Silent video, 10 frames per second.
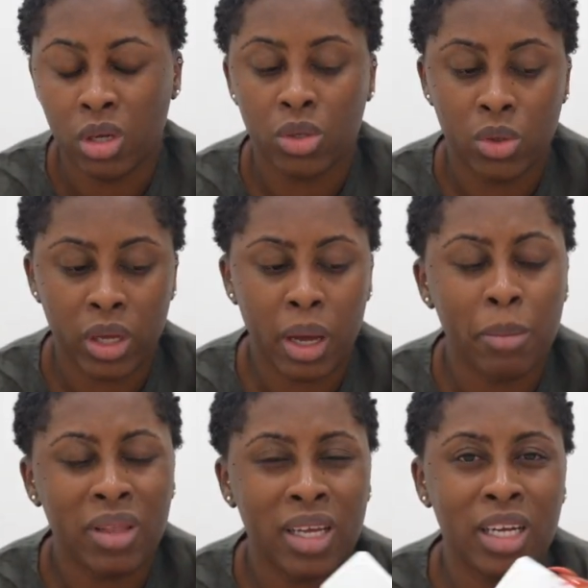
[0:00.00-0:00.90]
So yeah,
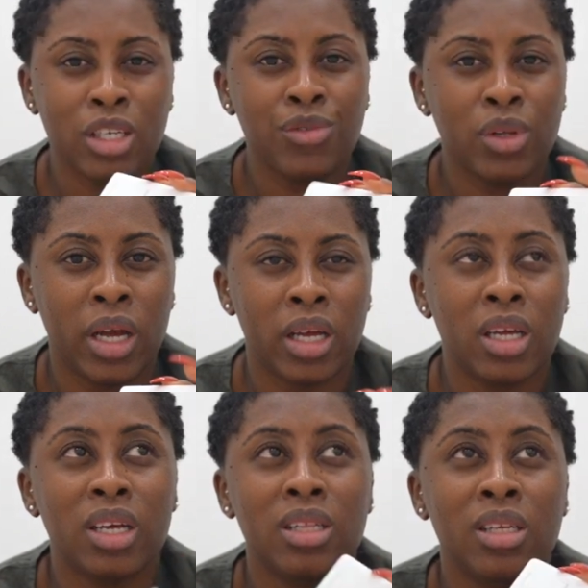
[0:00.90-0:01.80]
but then I just feel
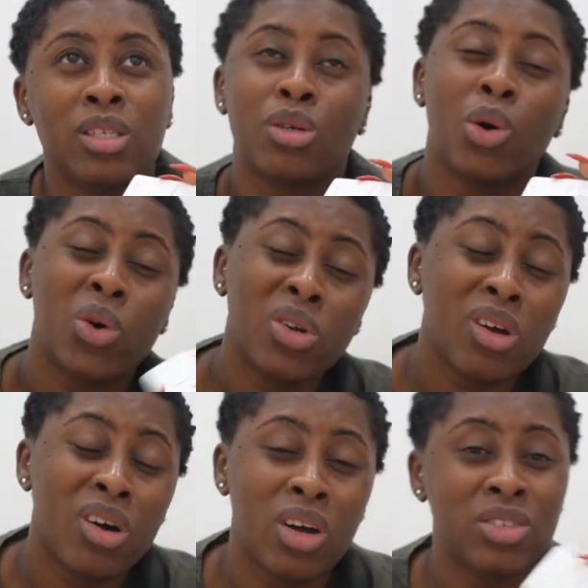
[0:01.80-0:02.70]
like this
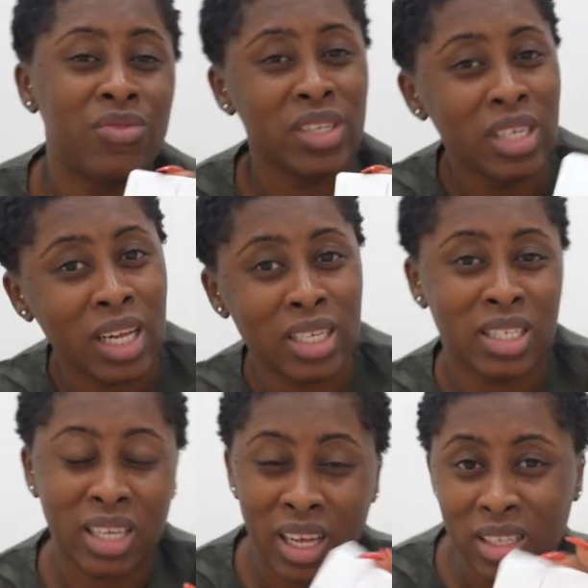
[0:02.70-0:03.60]
coconut vanilla
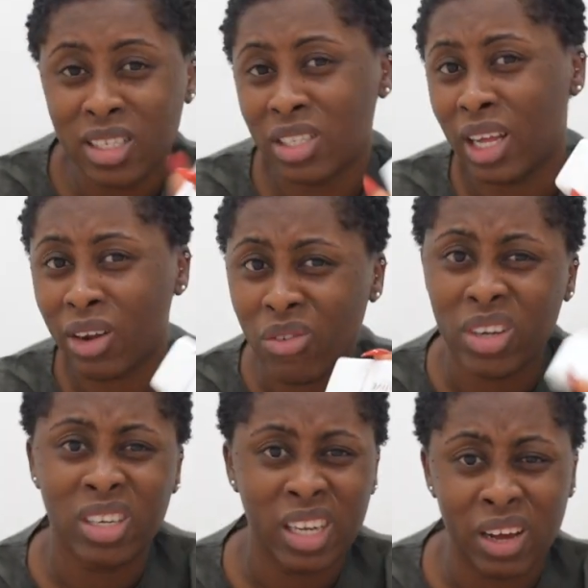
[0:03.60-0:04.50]
scent is like
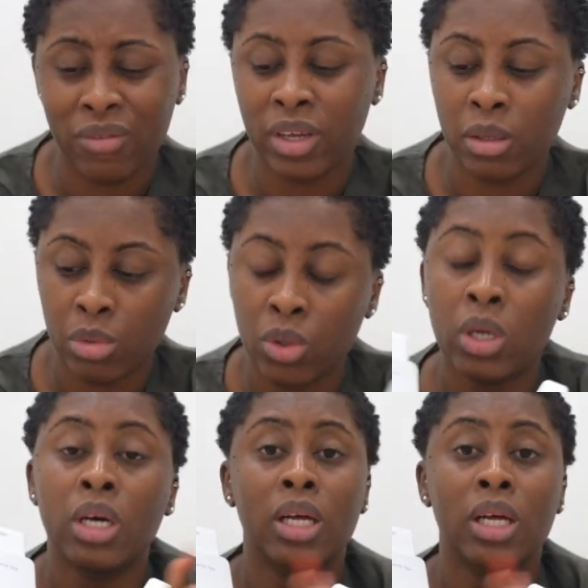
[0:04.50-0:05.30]
readily available.